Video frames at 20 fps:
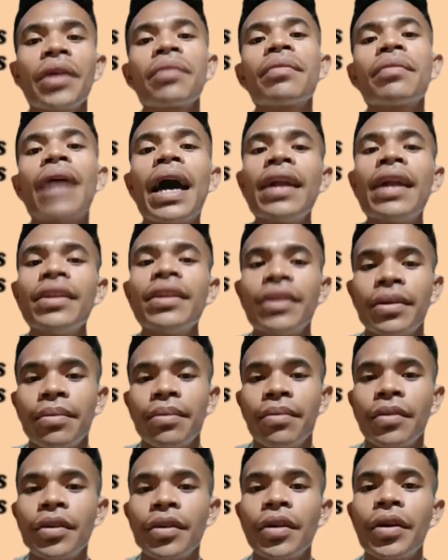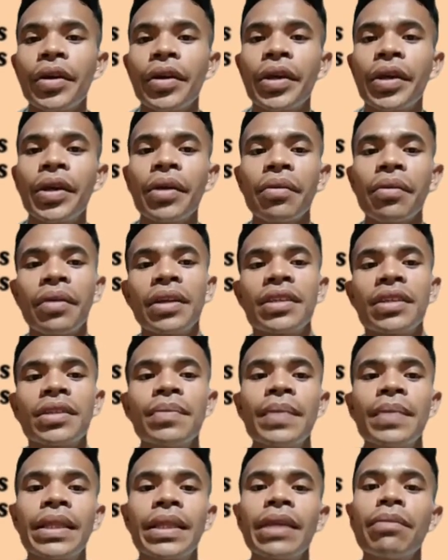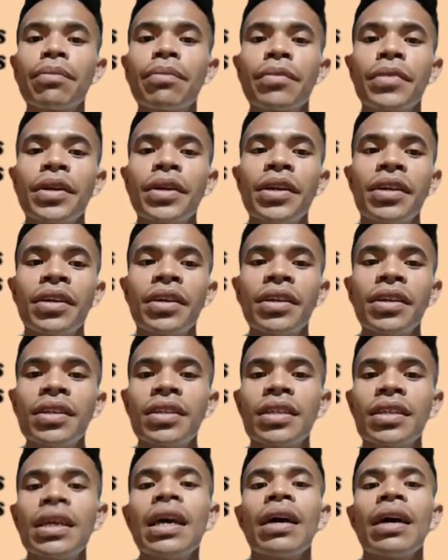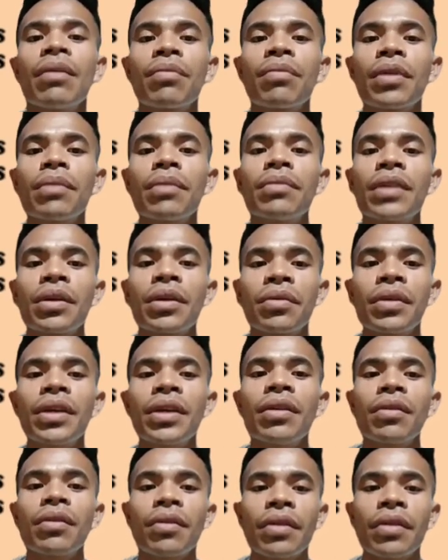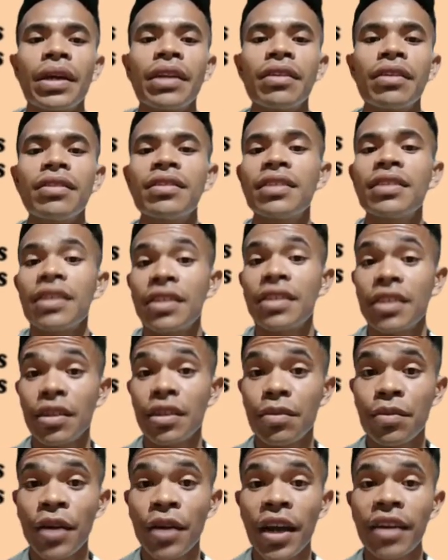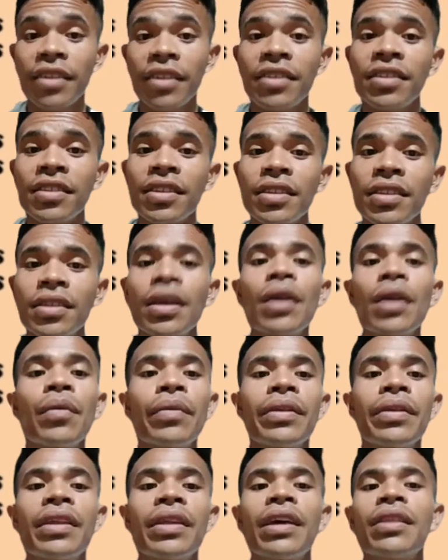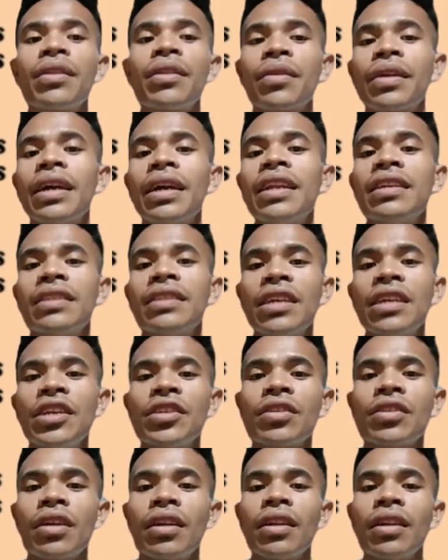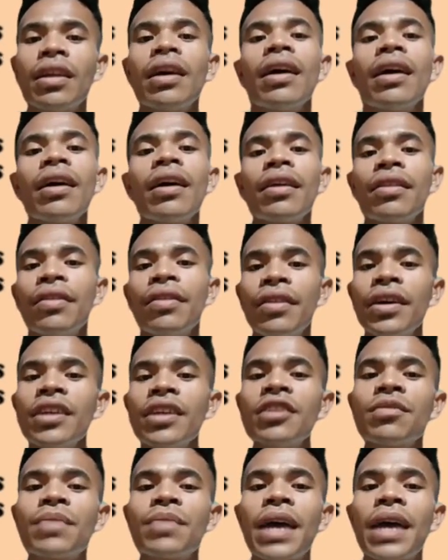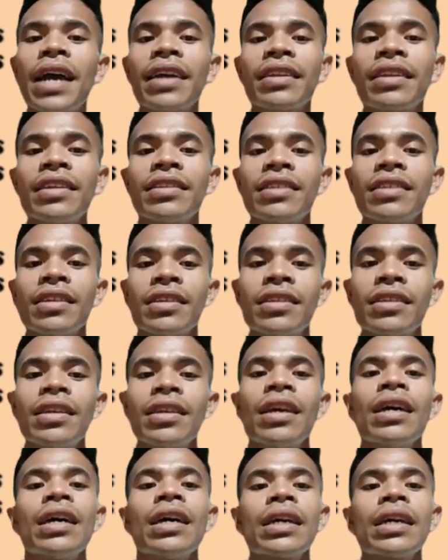a random occurrence but emerges from the regular and consistent practices within the organization. These practices